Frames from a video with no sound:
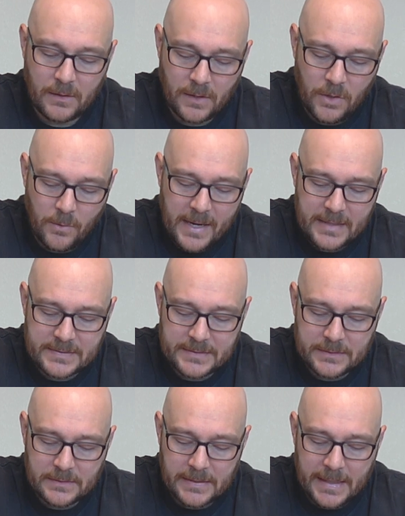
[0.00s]

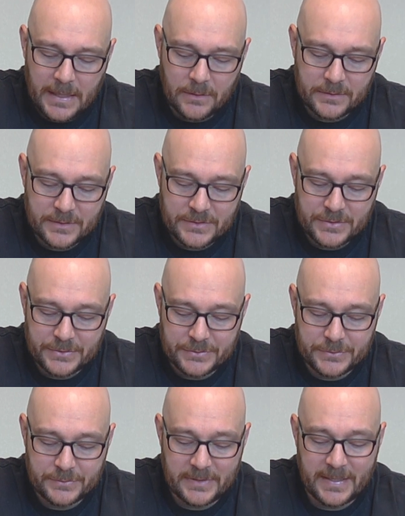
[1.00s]
coaxial out
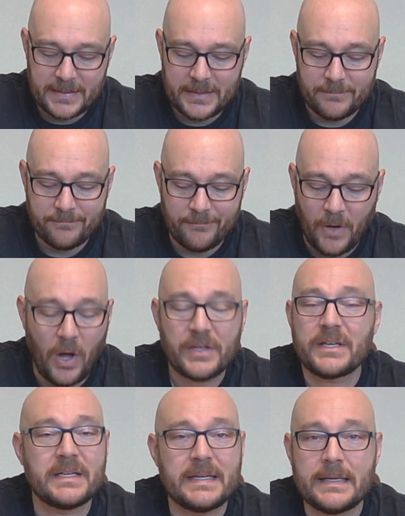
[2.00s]
to, and all
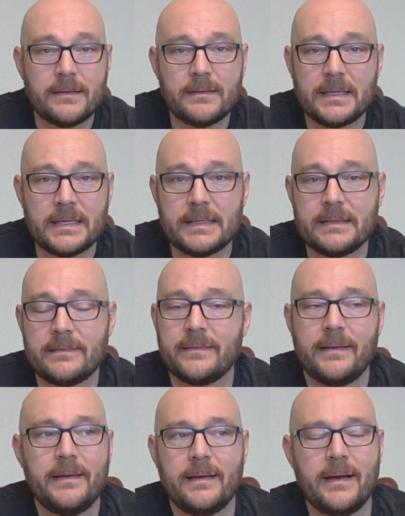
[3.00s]
you need
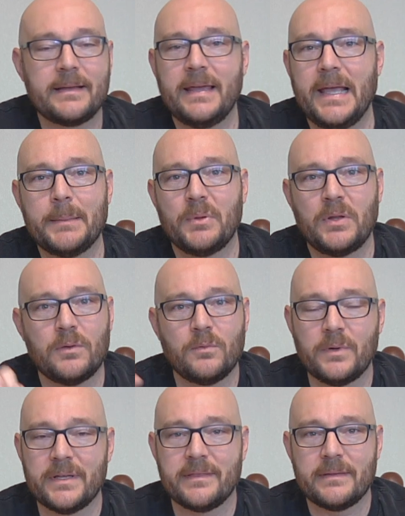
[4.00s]
is a cable
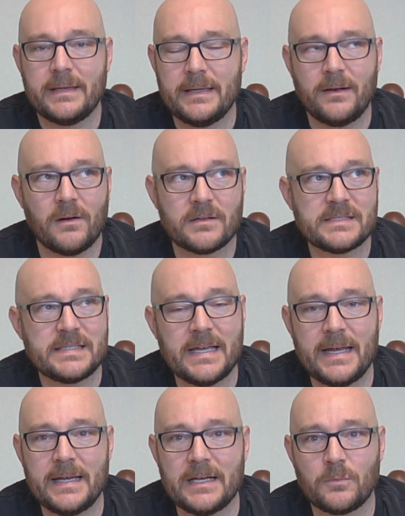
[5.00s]
with an
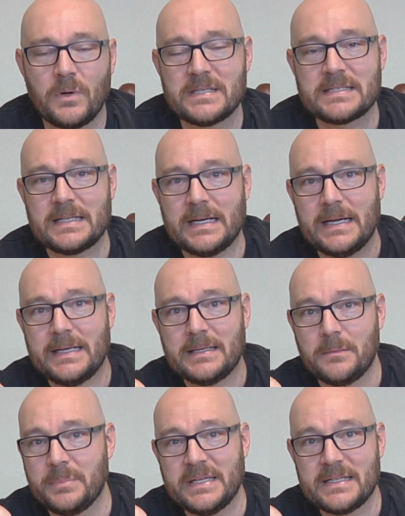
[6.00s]
RCA on one side and
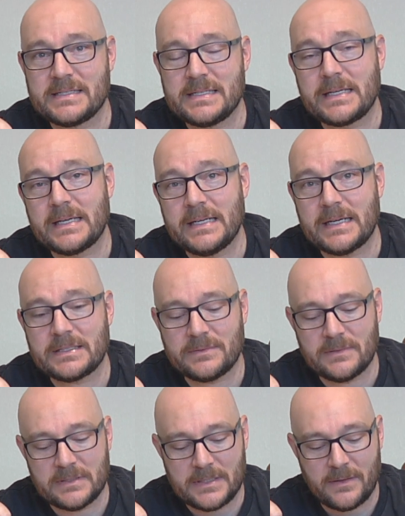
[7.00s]
a BNC
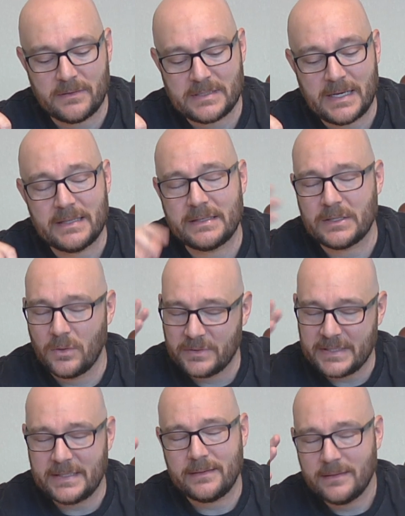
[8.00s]
connector on the other side. The
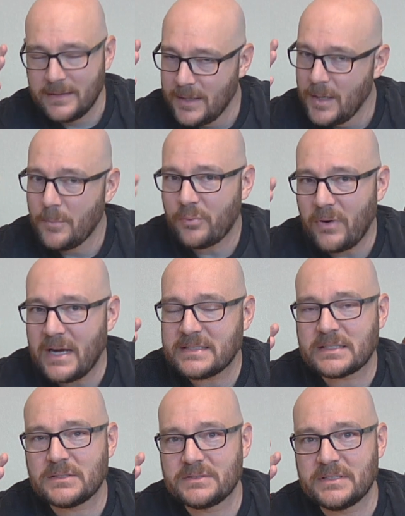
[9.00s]
only
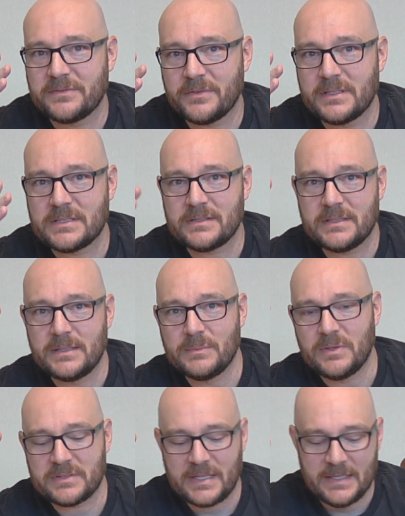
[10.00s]
practical difference in
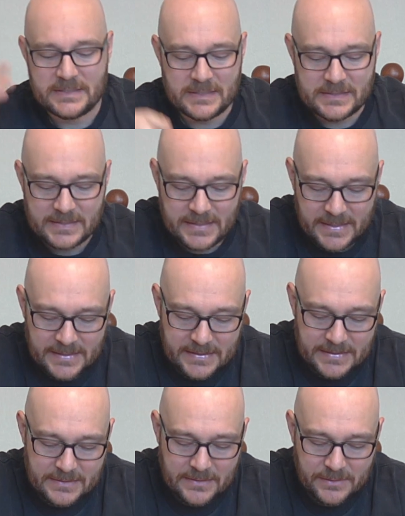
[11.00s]
most cases
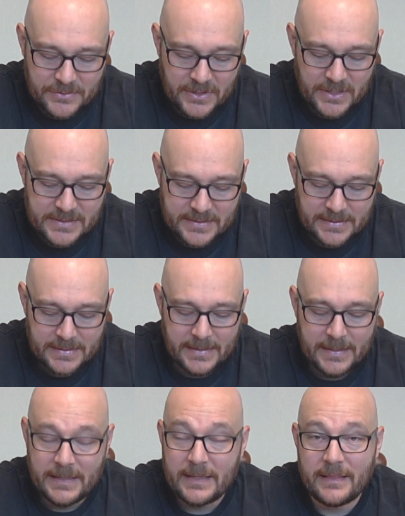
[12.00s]
is just
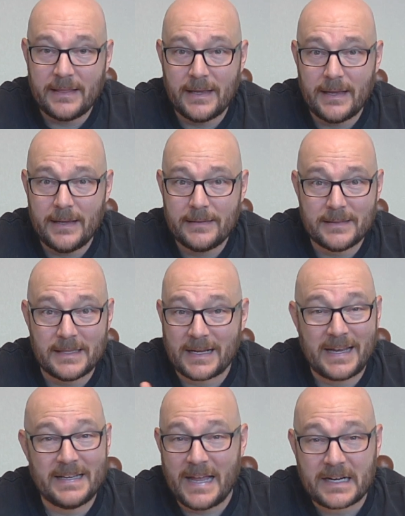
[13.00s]
the
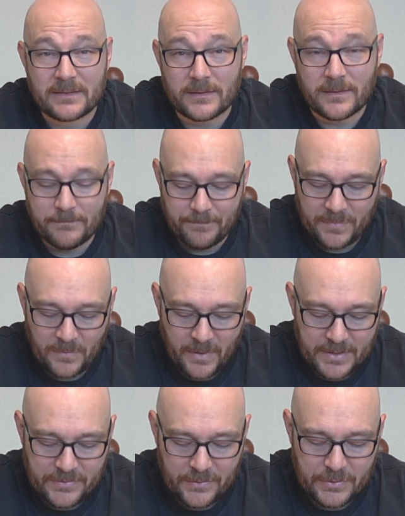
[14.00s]
connector,
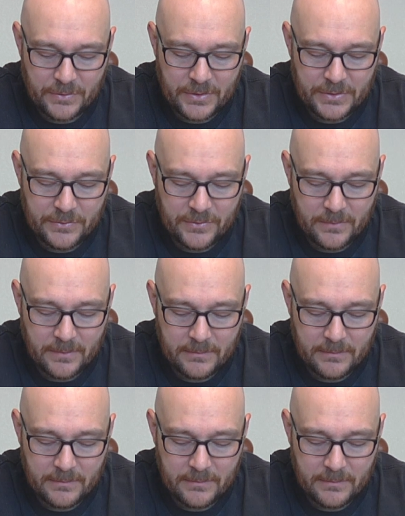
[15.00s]
right? So you can use